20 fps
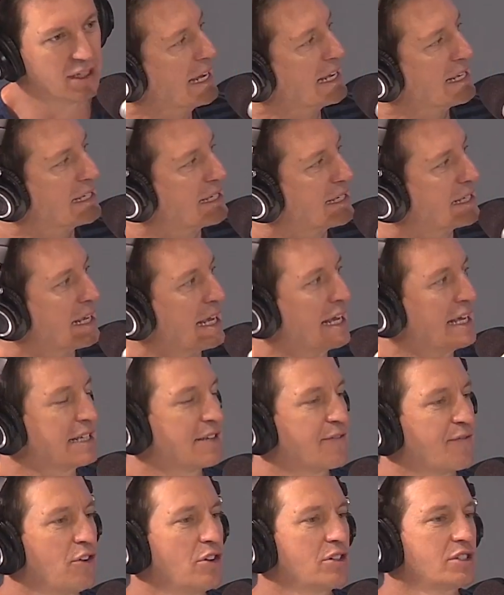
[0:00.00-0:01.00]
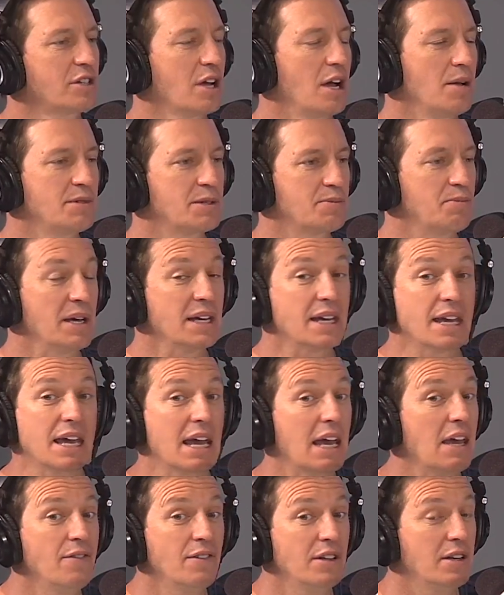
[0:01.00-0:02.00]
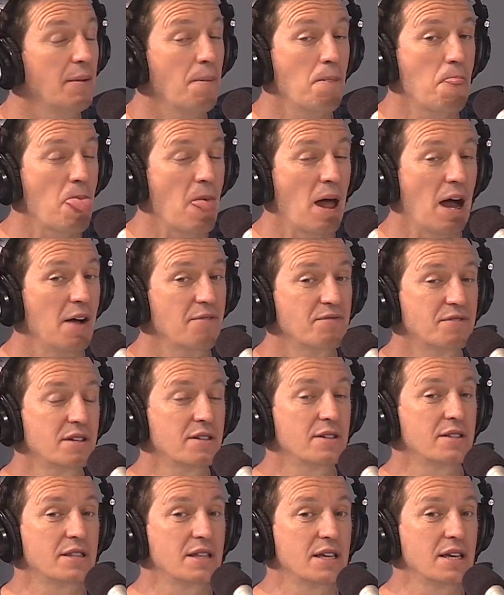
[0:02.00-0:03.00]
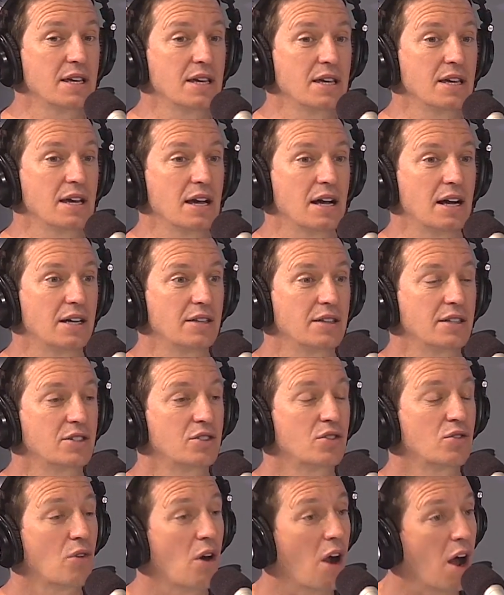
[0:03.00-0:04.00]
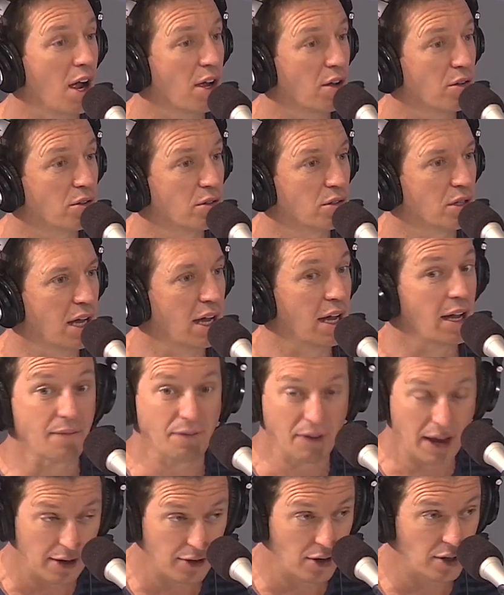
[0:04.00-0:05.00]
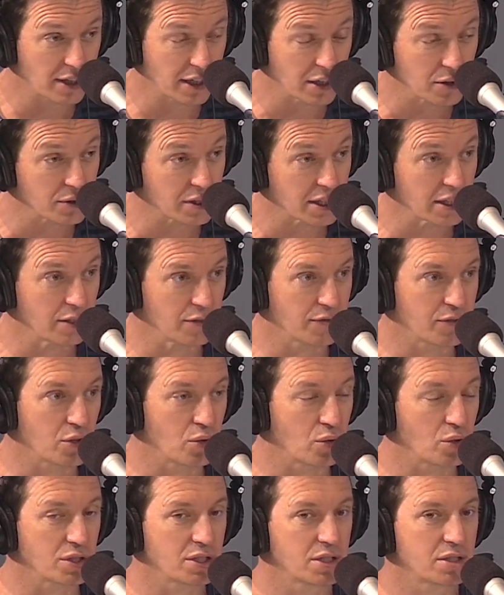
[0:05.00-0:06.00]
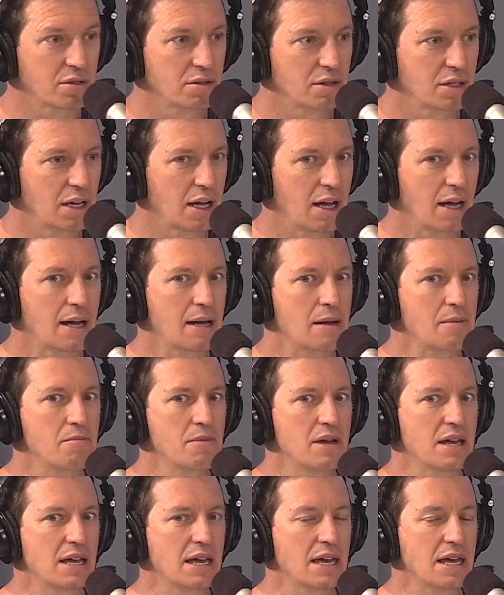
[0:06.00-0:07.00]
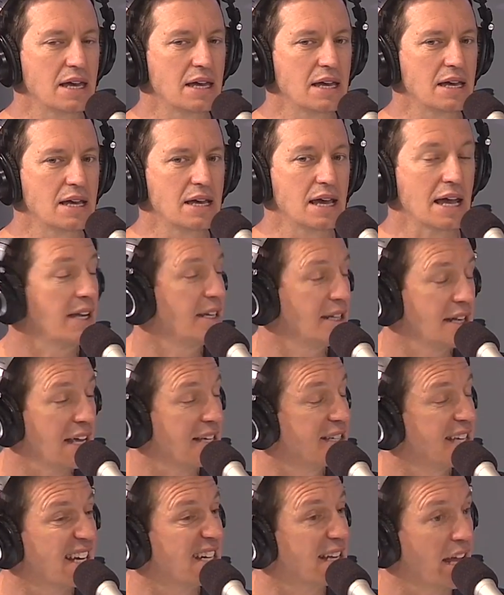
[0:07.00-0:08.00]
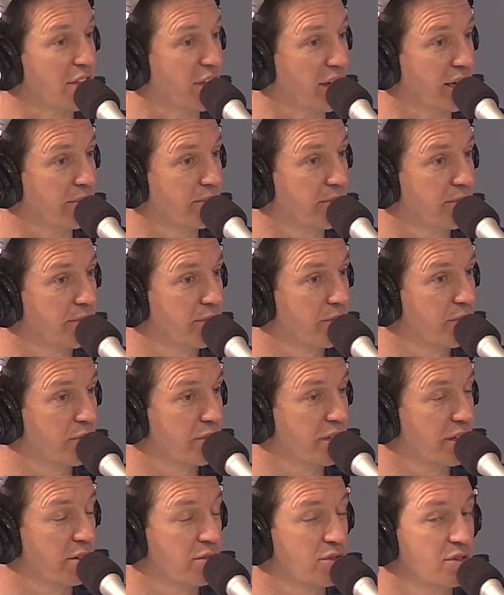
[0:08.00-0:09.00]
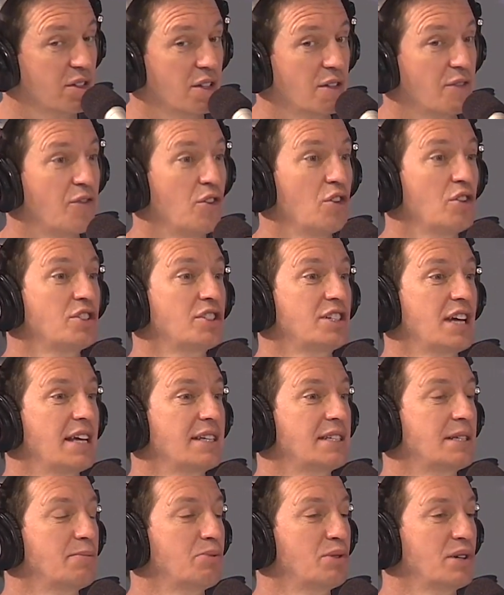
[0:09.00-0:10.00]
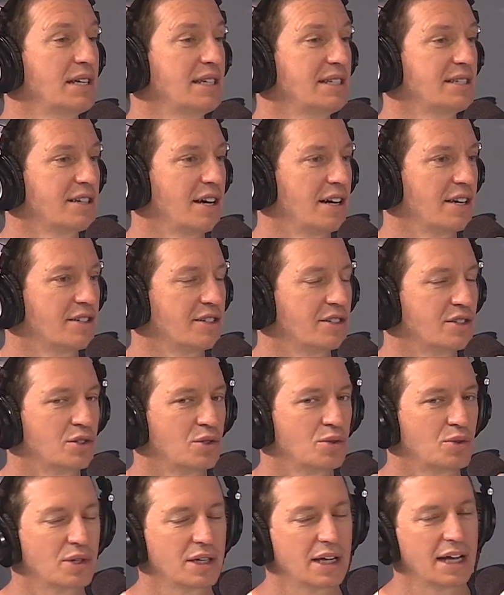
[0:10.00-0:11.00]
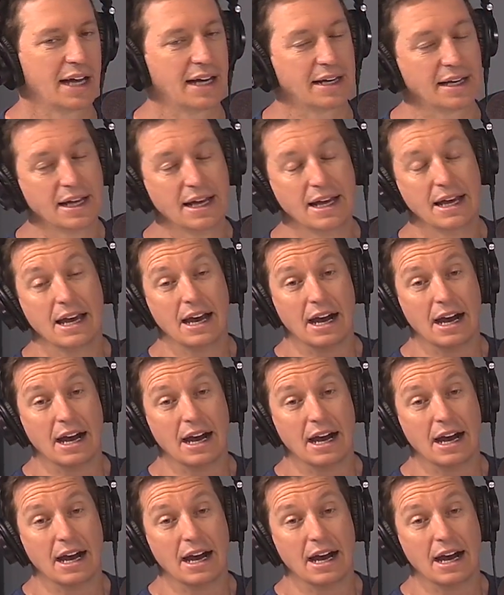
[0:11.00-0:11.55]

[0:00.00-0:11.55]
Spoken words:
His first time speaking, even after the trial, found not guilty, of course. He said nothing. So this was his first chance to put his side of the story out.